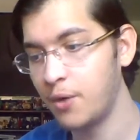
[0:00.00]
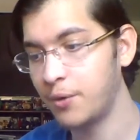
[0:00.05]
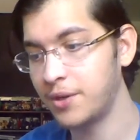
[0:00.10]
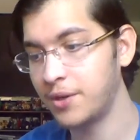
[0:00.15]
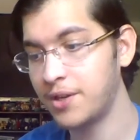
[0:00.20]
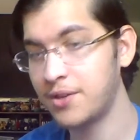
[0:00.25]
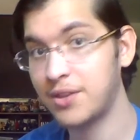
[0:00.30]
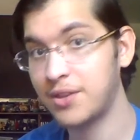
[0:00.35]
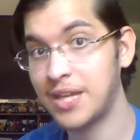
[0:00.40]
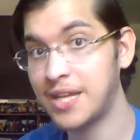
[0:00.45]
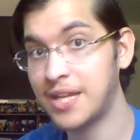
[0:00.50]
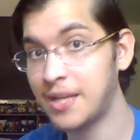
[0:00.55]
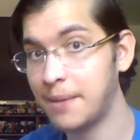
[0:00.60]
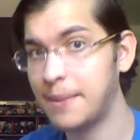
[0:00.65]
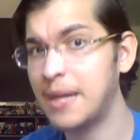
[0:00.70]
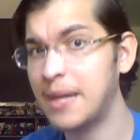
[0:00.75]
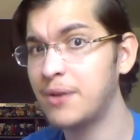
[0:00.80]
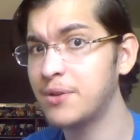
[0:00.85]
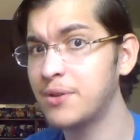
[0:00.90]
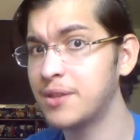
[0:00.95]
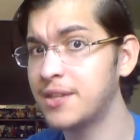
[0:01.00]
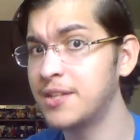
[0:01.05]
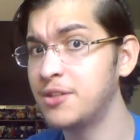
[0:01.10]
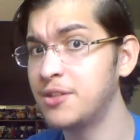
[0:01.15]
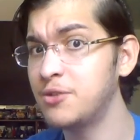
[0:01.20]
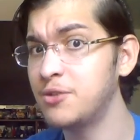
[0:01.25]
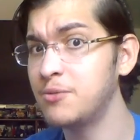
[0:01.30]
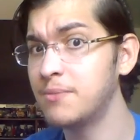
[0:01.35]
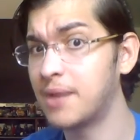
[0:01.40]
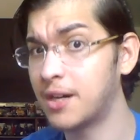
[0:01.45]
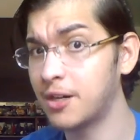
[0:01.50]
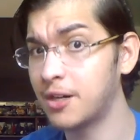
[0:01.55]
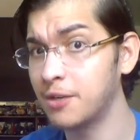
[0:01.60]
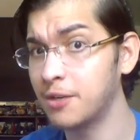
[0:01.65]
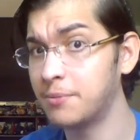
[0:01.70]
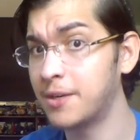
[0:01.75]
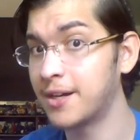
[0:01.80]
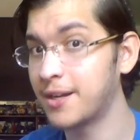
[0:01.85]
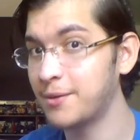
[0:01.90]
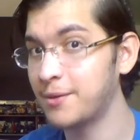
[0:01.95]
What do you think about the new Mario
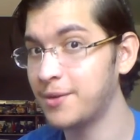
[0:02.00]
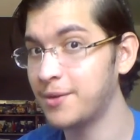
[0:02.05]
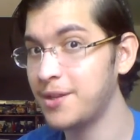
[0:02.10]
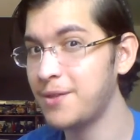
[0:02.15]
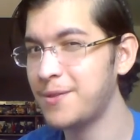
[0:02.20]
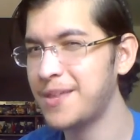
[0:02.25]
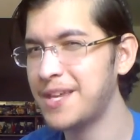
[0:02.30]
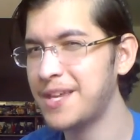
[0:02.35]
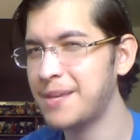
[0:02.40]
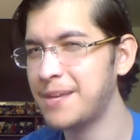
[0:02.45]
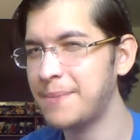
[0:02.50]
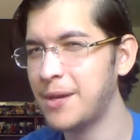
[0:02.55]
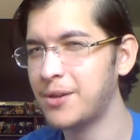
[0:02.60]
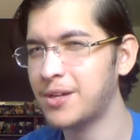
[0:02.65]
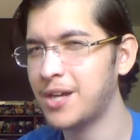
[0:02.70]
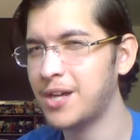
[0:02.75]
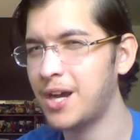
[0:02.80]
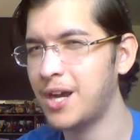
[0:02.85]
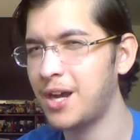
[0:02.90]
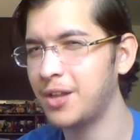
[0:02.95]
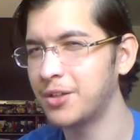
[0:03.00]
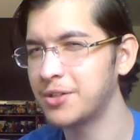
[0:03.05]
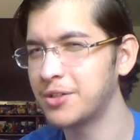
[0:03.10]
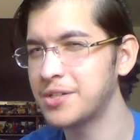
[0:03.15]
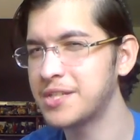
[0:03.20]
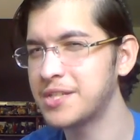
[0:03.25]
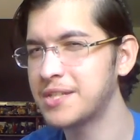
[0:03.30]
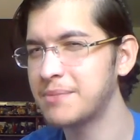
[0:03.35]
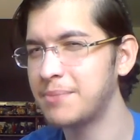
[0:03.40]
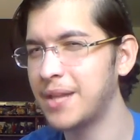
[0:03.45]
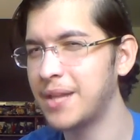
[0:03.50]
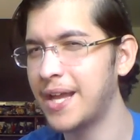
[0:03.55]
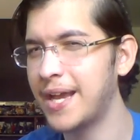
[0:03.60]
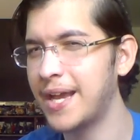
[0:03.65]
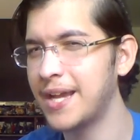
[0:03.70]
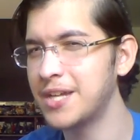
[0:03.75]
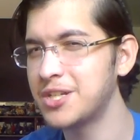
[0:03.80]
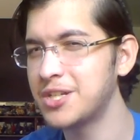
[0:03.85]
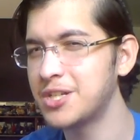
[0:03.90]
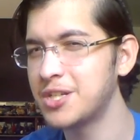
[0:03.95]
Party? What do you think about Color
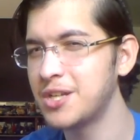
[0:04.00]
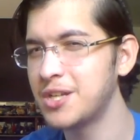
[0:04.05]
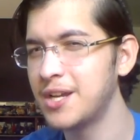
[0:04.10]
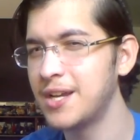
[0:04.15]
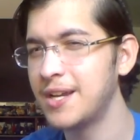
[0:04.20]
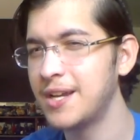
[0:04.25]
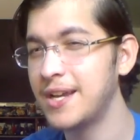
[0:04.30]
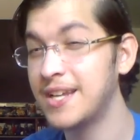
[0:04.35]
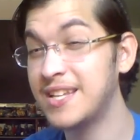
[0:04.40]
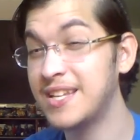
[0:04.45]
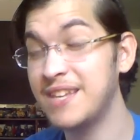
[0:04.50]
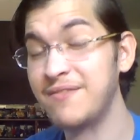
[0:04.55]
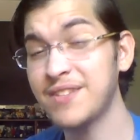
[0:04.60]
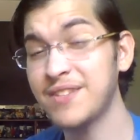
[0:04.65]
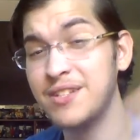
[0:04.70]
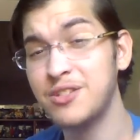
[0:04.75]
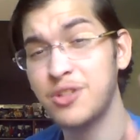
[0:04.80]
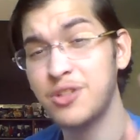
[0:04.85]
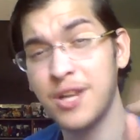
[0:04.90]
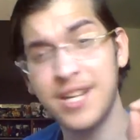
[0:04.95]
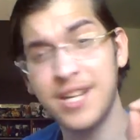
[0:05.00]
Splash? Try